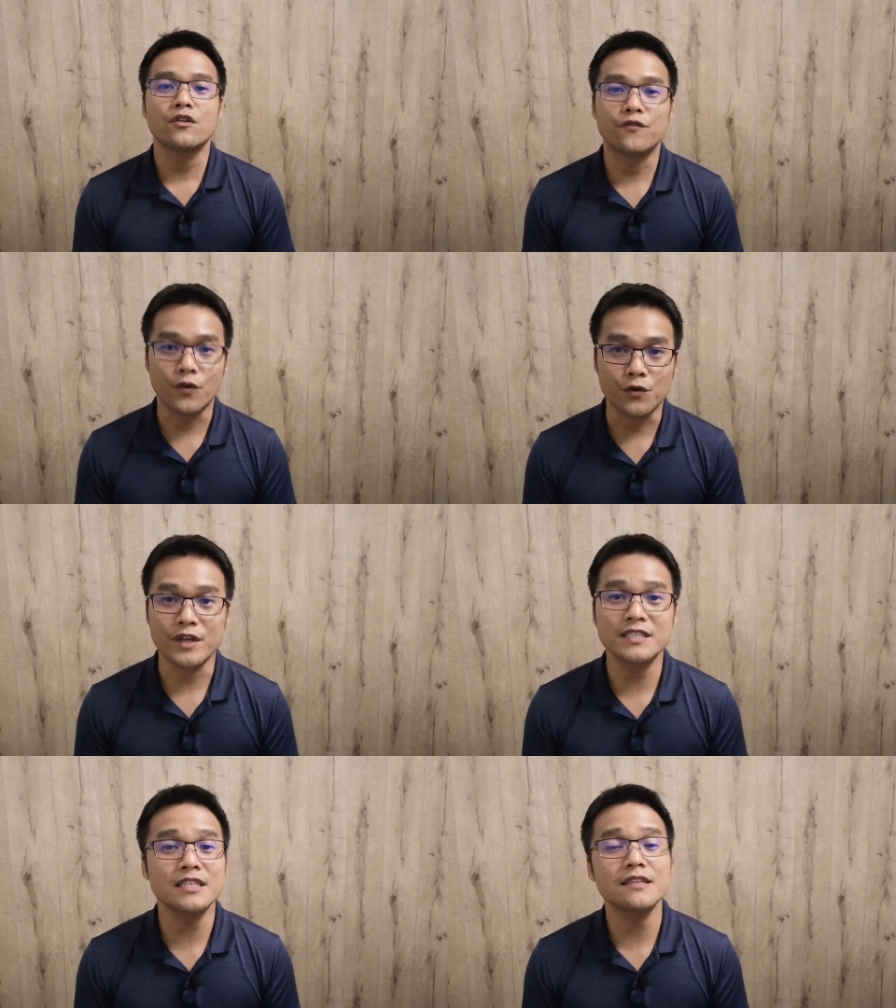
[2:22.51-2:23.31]
For
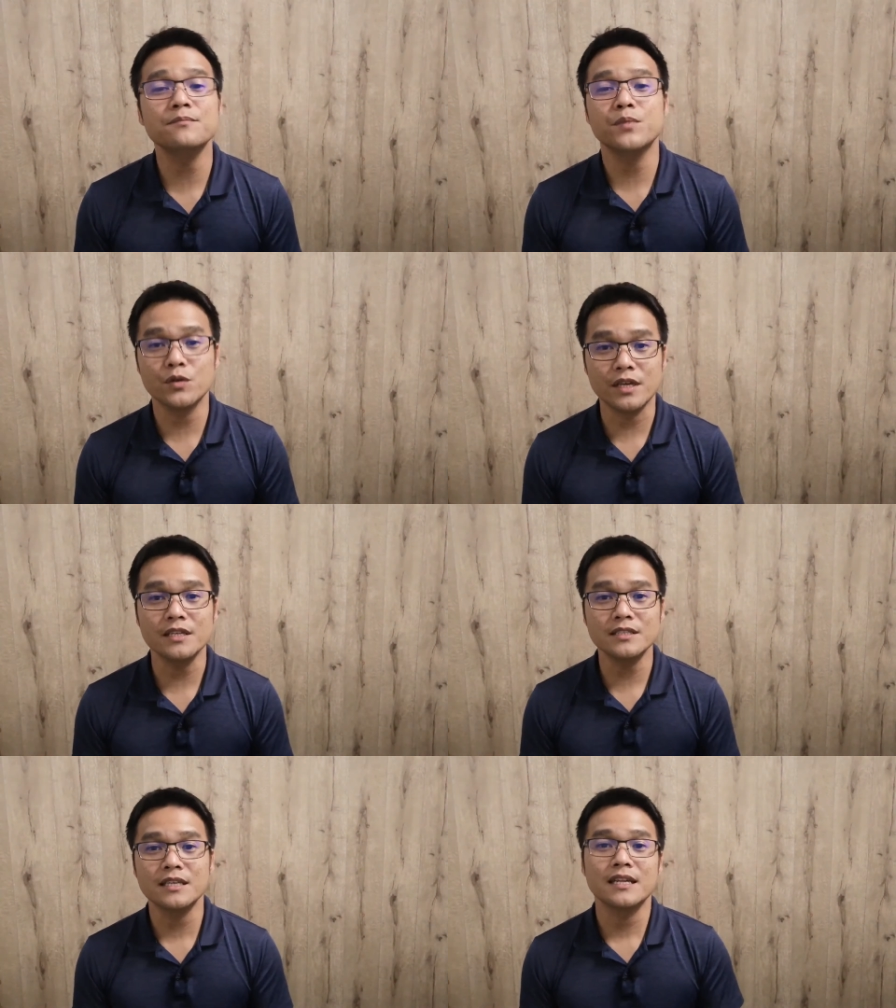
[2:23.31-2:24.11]
resident
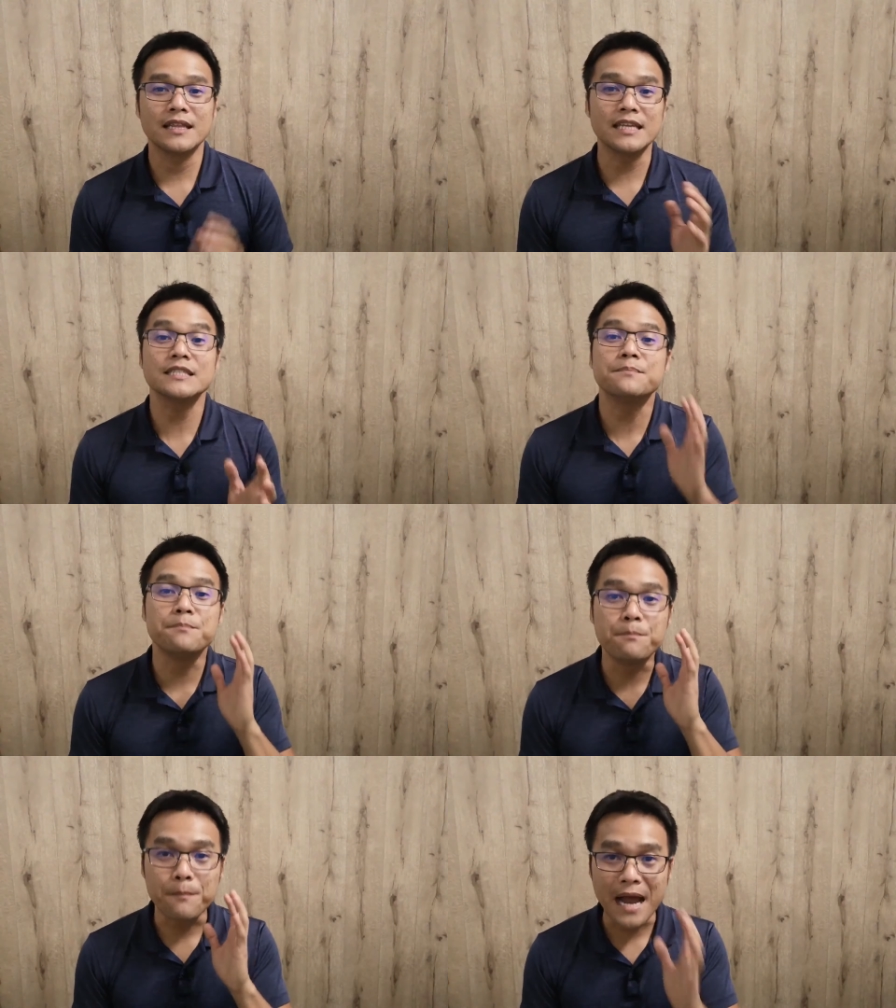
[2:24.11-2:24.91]
buildings, this
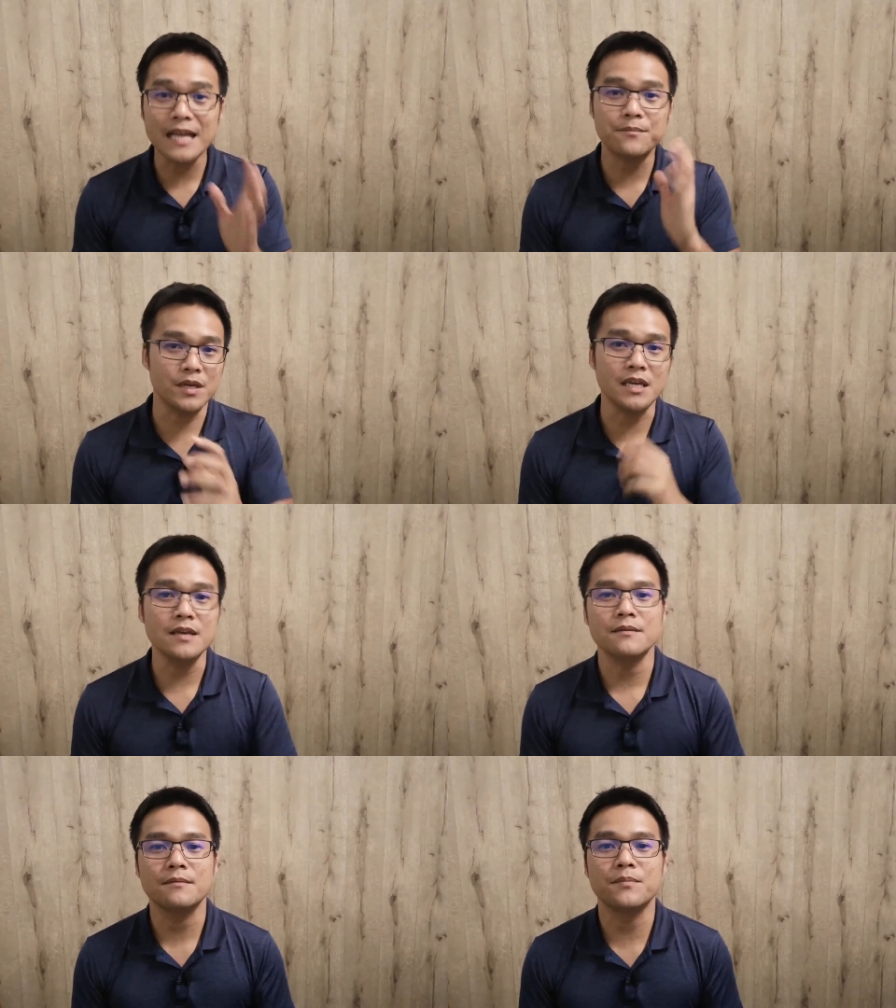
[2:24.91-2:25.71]
might
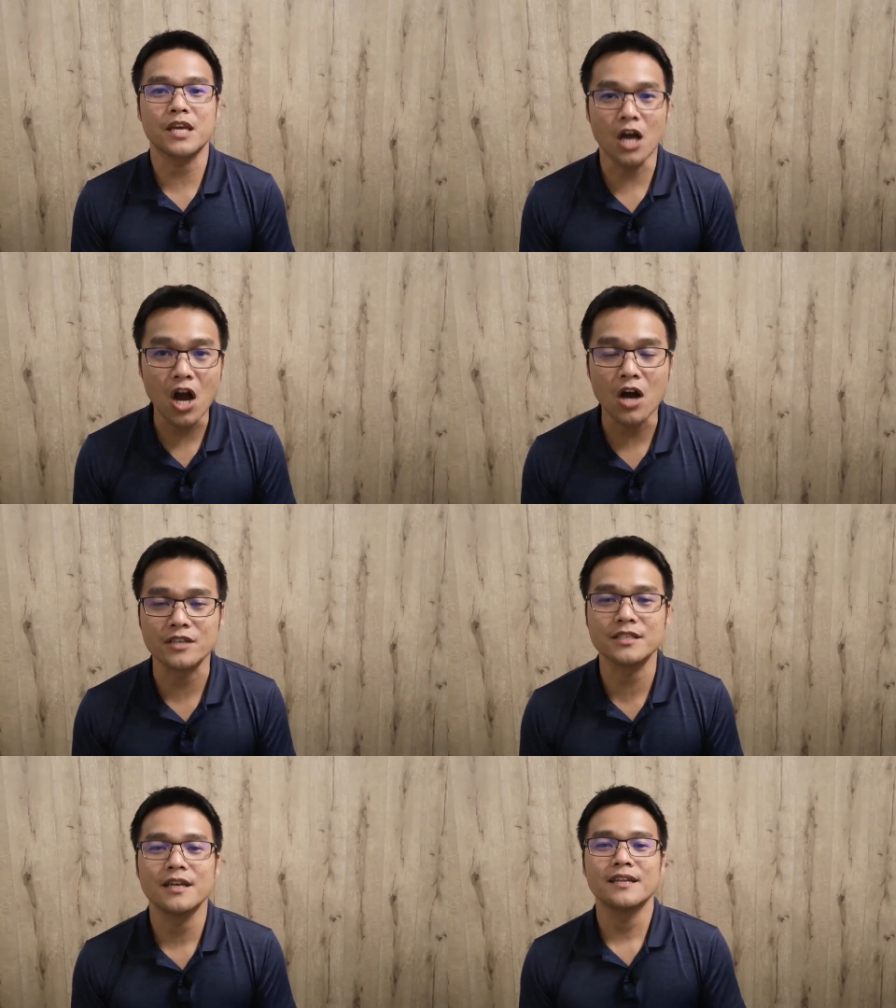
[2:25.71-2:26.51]
be
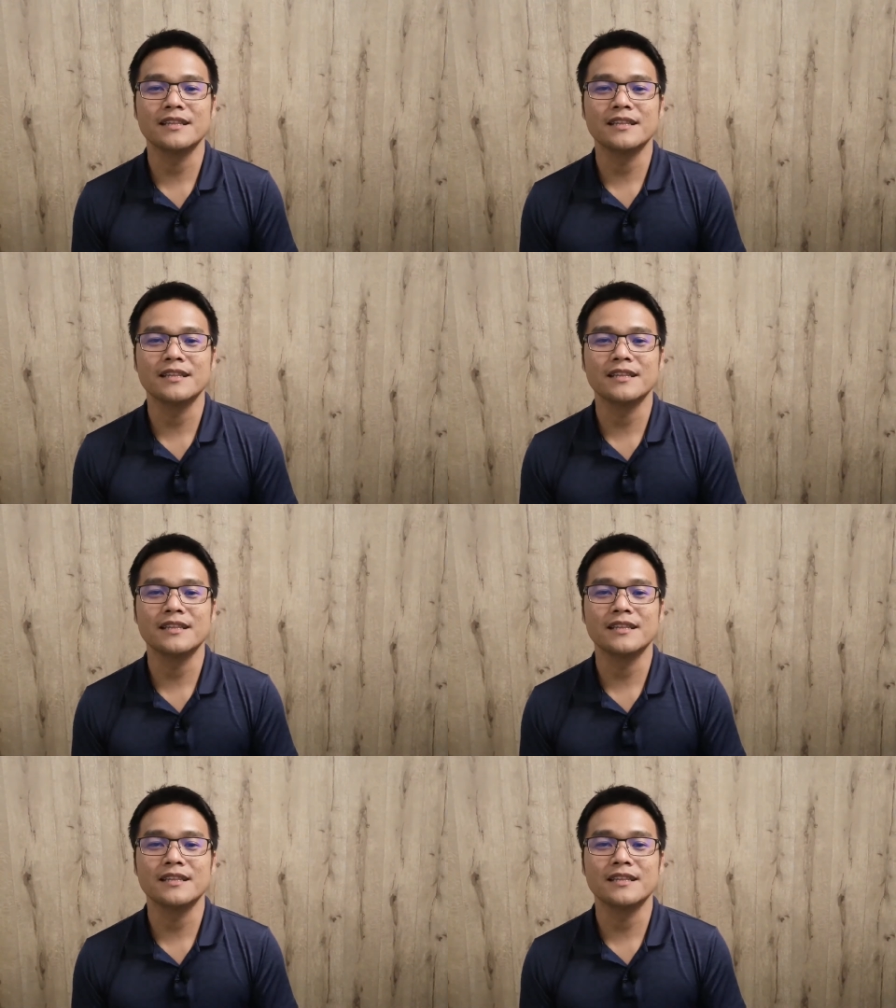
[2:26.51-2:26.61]
because